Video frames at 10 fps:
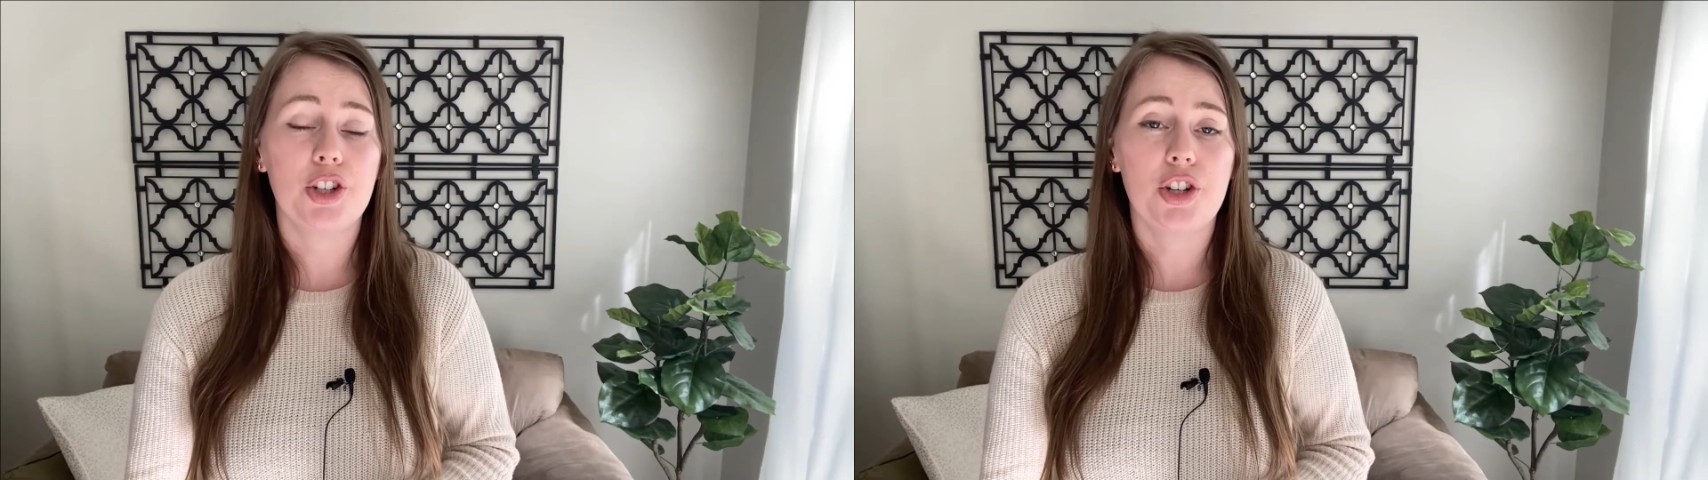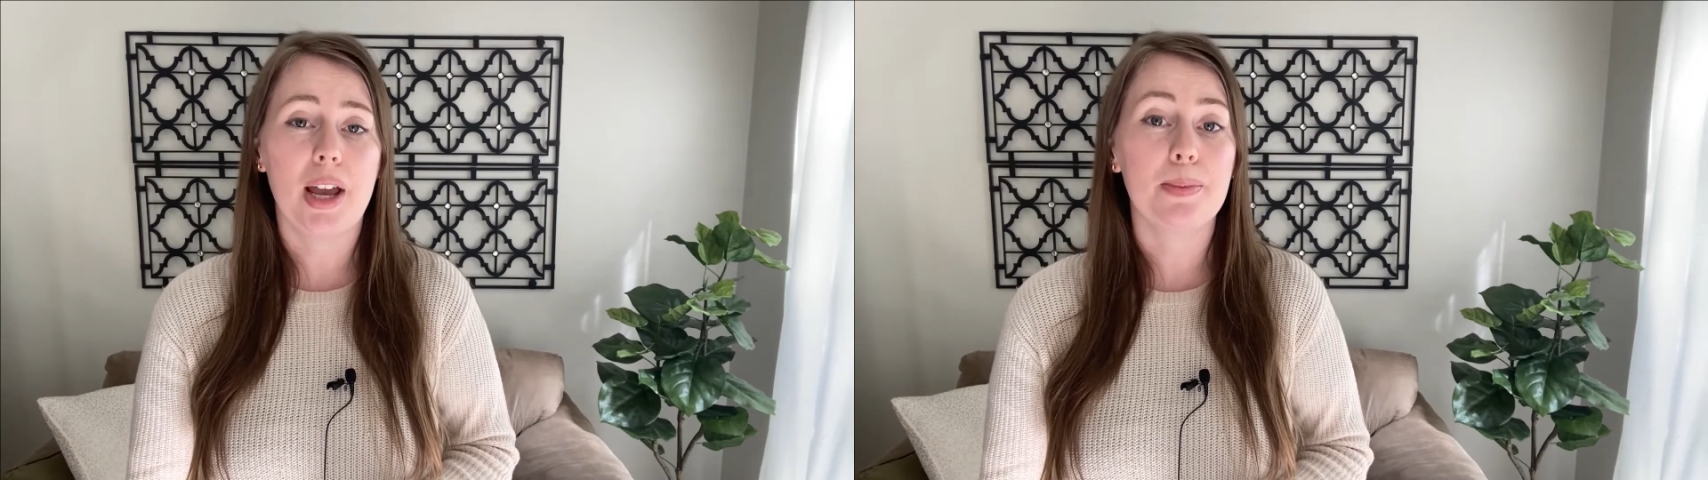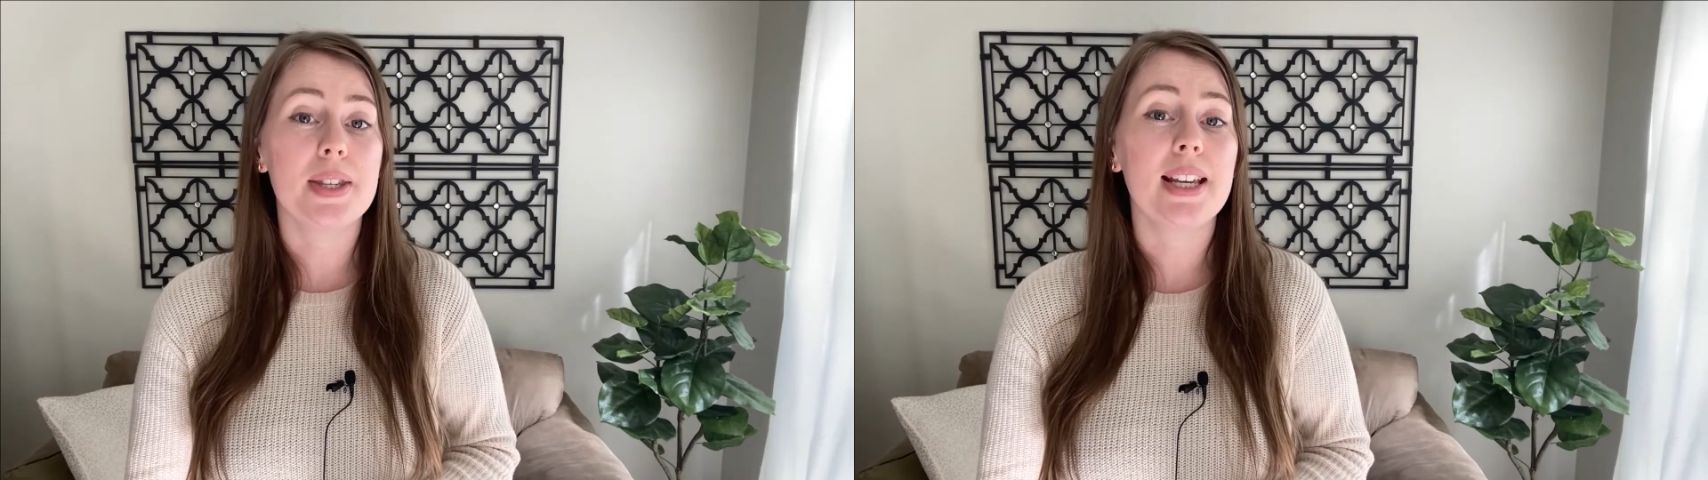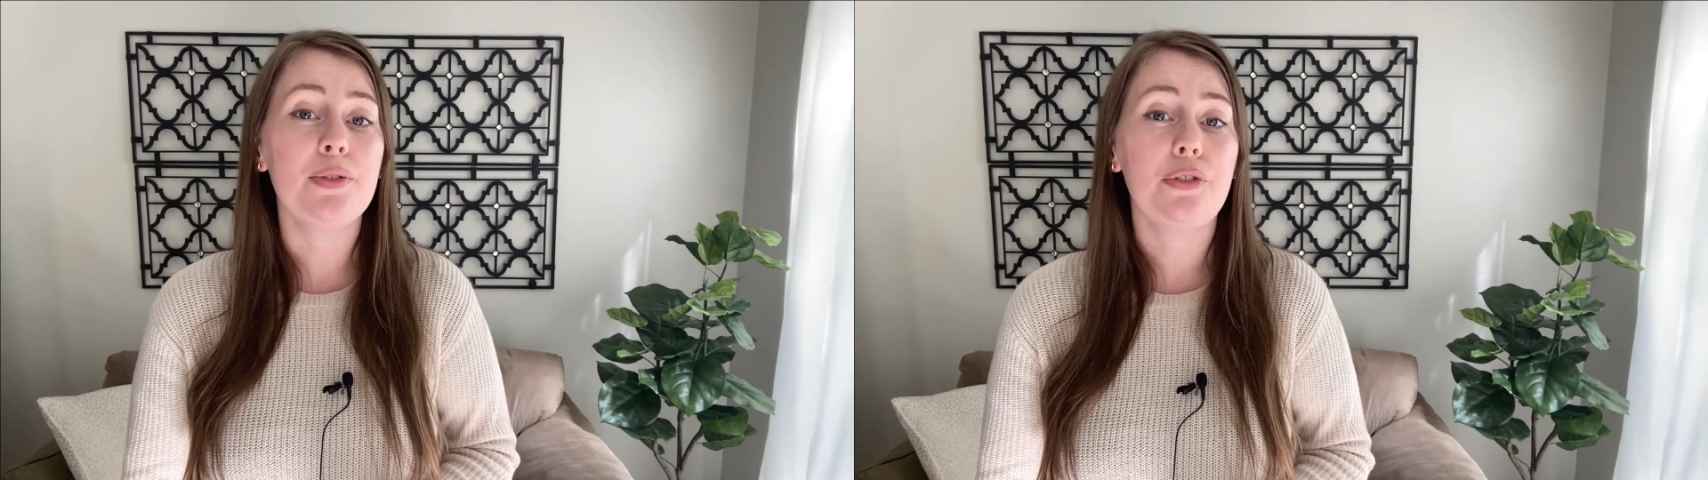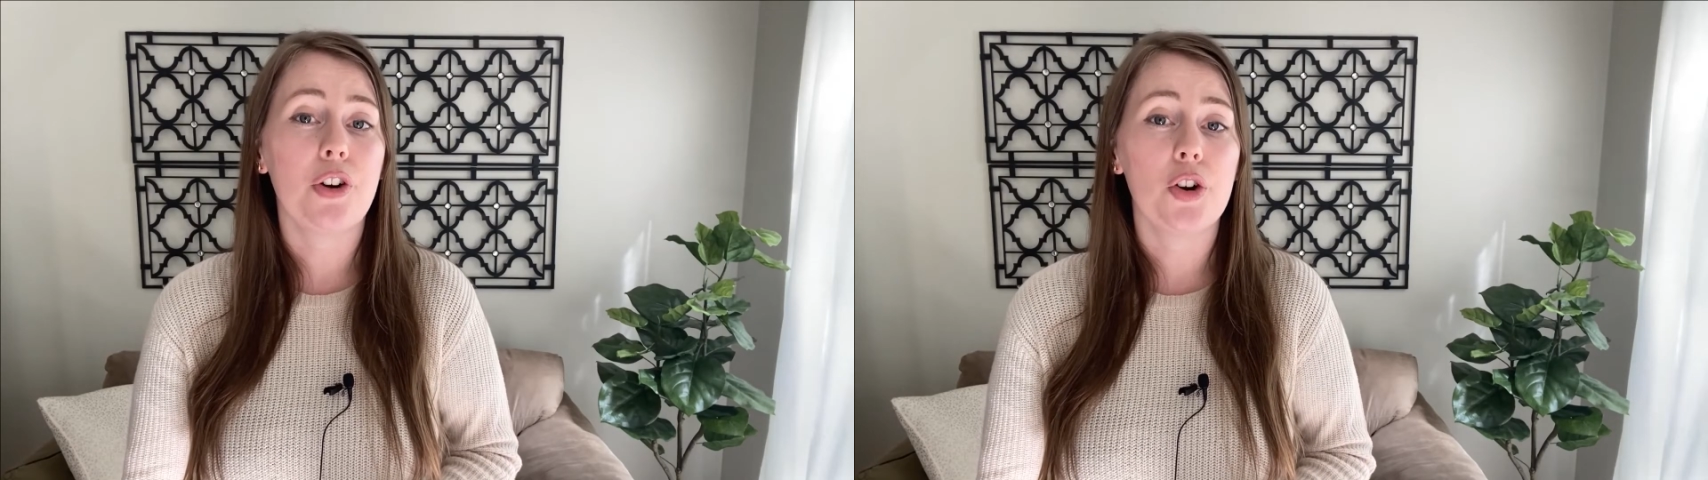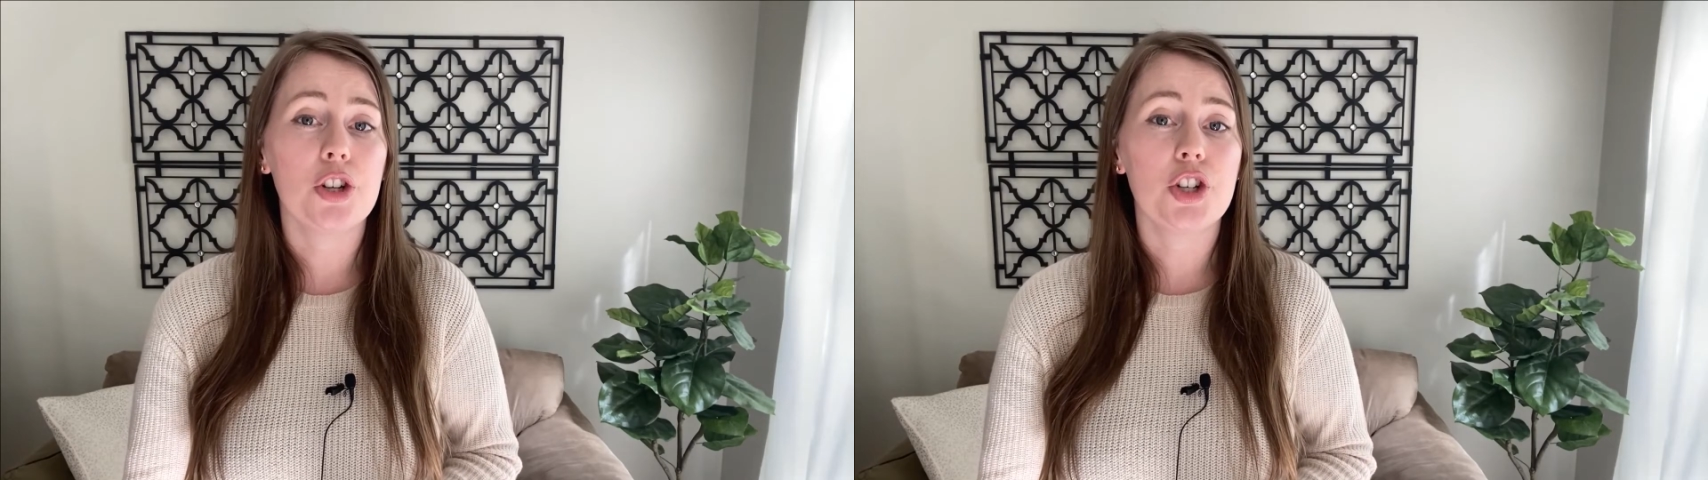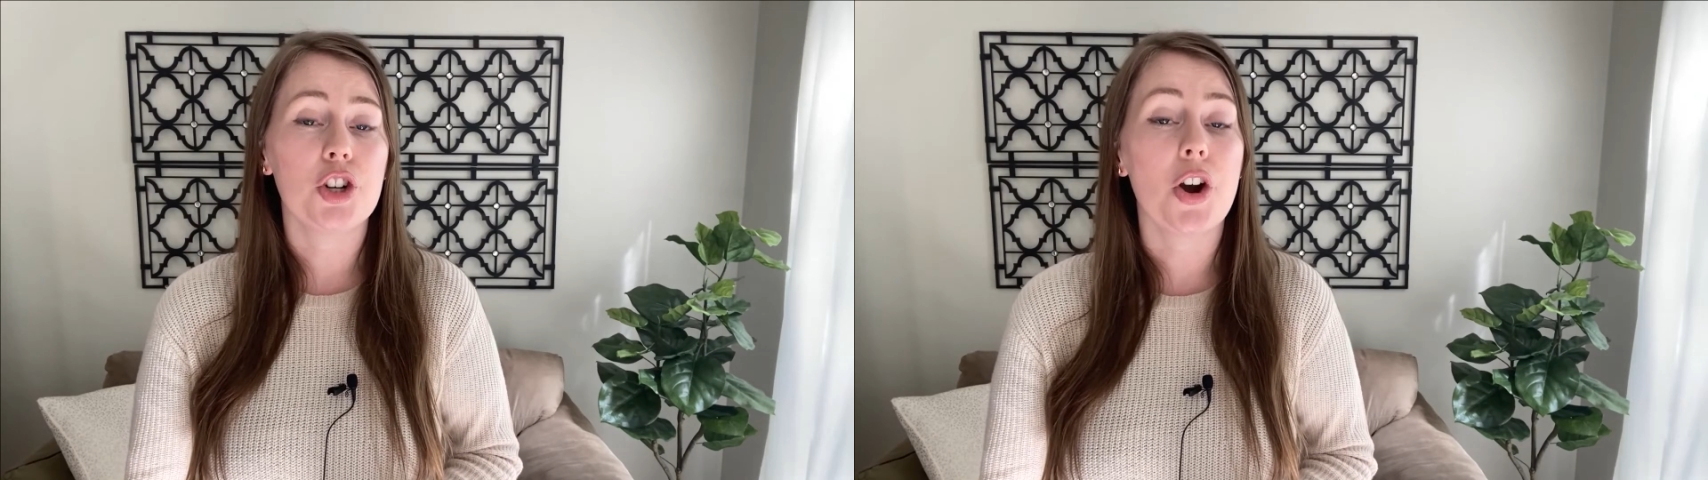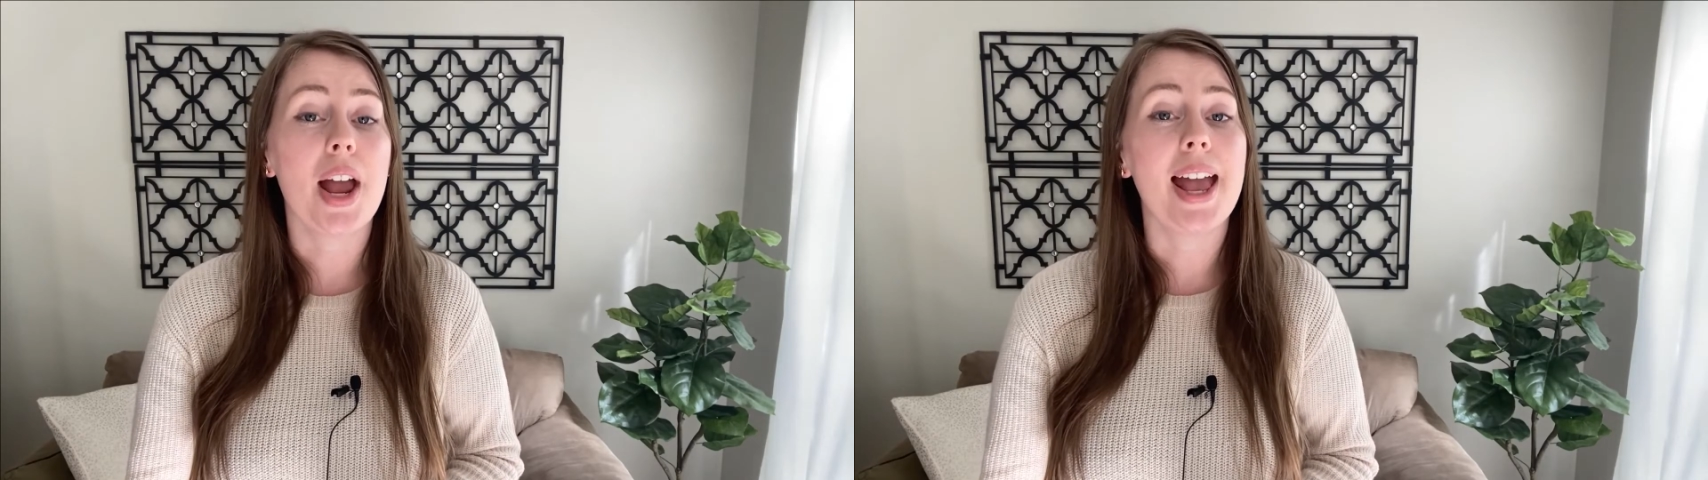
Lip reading: shapes in furniture